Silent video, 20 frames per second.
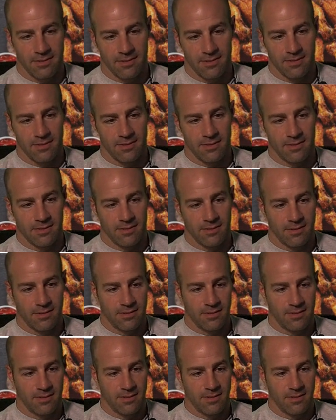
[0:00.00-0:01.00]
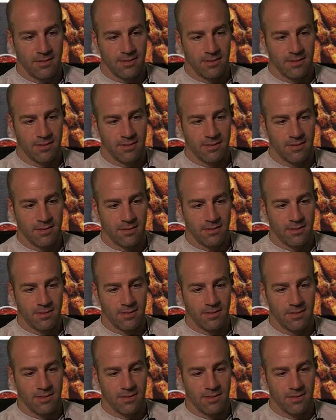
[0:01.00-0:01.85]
(no one is talking)